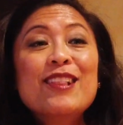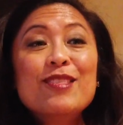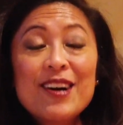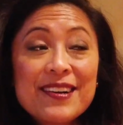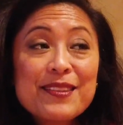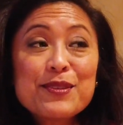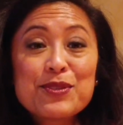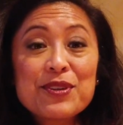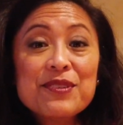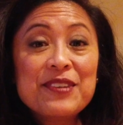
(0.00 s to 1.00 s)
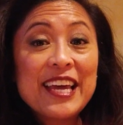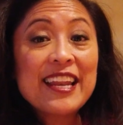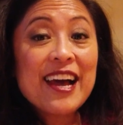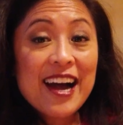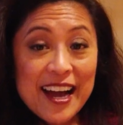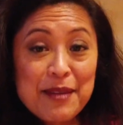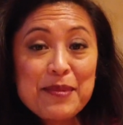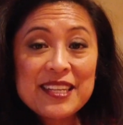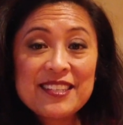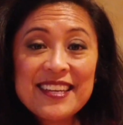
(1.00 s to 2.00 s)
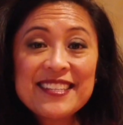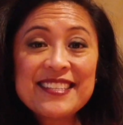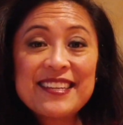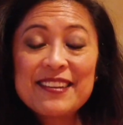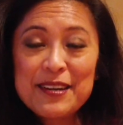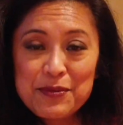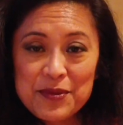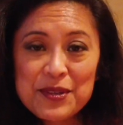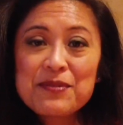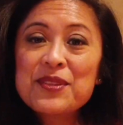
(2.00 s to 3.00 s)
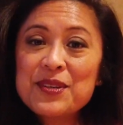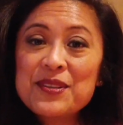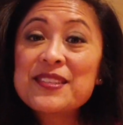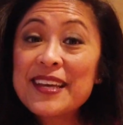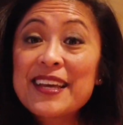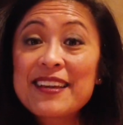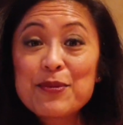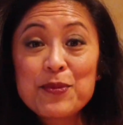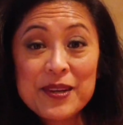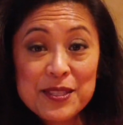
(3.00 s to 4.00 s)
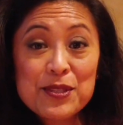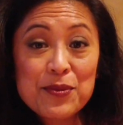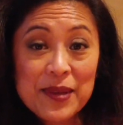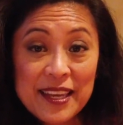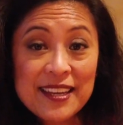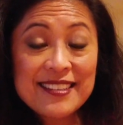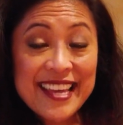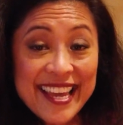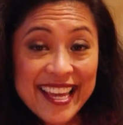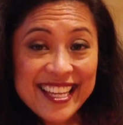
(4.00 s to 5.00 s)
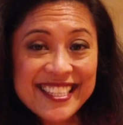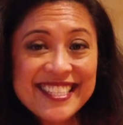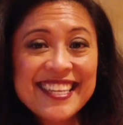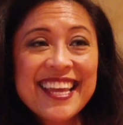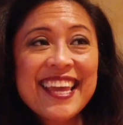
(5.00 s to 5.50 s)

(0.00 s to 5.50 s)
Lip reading: long and the short of it, I met Jason on one of those like once a week dates.